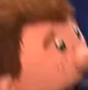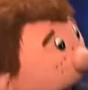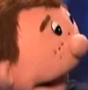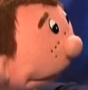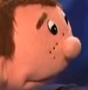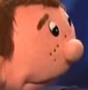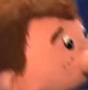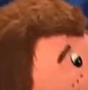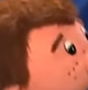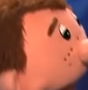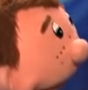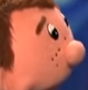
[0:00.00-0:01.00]

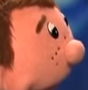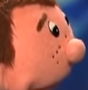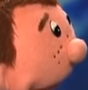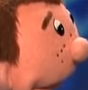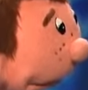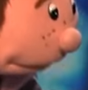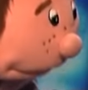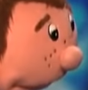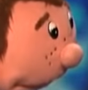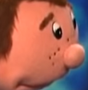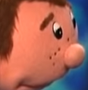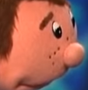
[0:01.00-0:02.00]

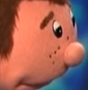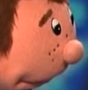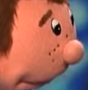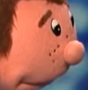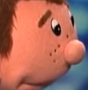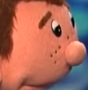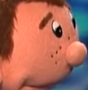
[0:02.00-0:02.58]
The person shown says nothing.